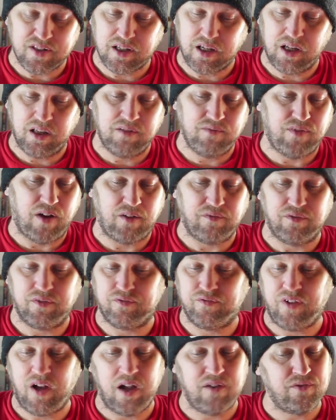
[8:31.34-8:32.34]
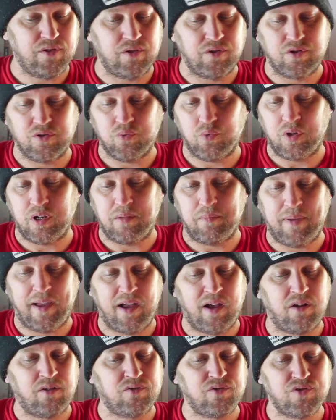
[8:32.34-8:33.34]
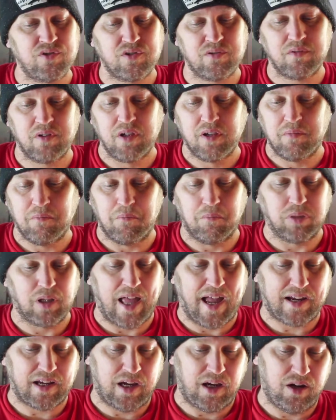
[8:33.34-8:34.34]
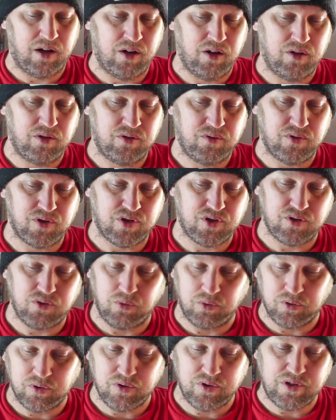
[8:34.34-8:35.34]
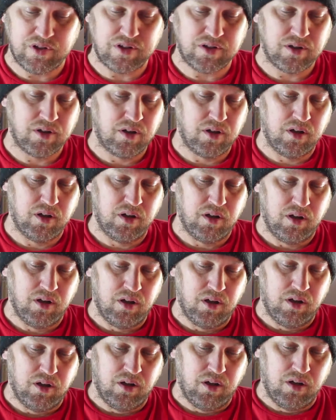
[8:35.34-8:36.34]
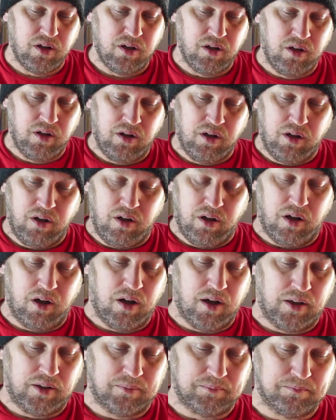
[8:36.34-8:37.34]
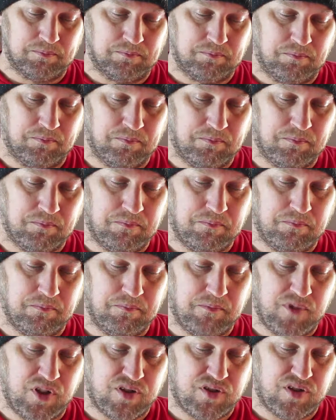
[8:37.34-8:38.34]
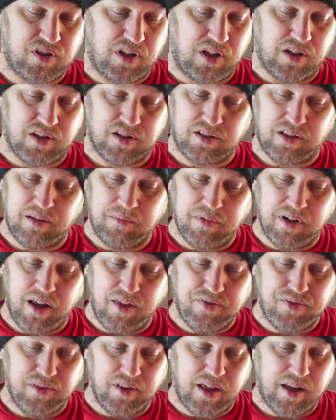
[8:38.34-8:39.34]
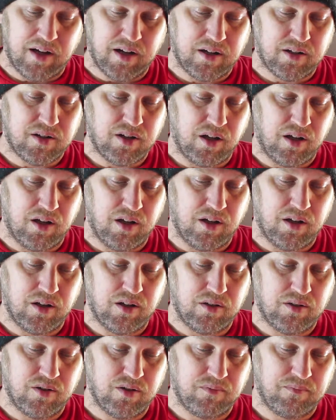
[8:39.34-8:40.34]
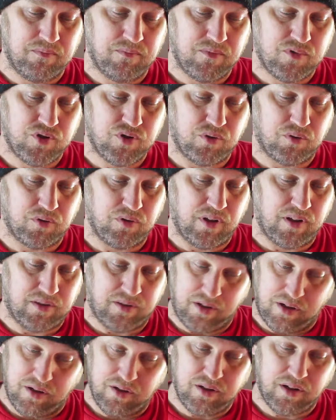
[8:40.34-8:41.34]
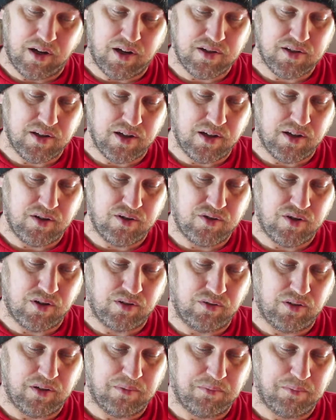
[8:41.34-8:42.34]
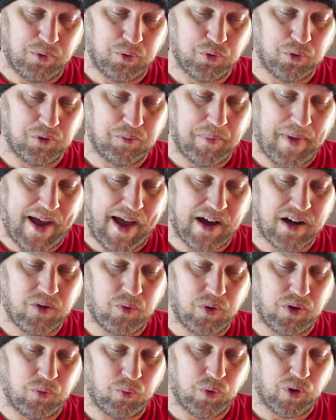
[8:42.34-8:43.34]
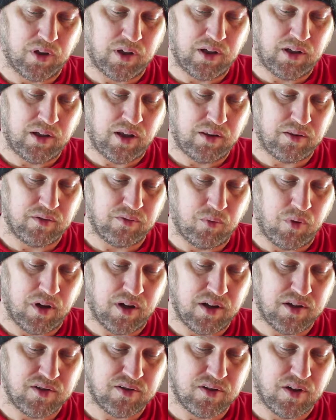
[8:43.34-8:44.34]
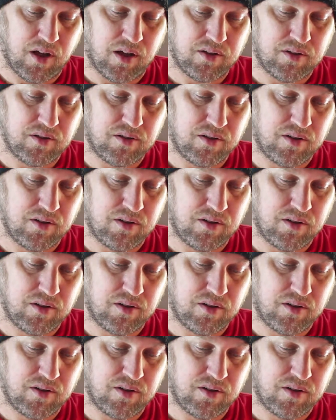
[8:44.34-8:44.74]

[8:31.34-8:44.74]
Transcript: skin, 5'5", 120 pounds. Black hair to her shoulders. Let's see, slim and athletic, shoulder length hair, like I said, generally pulled back while working, otherwise not.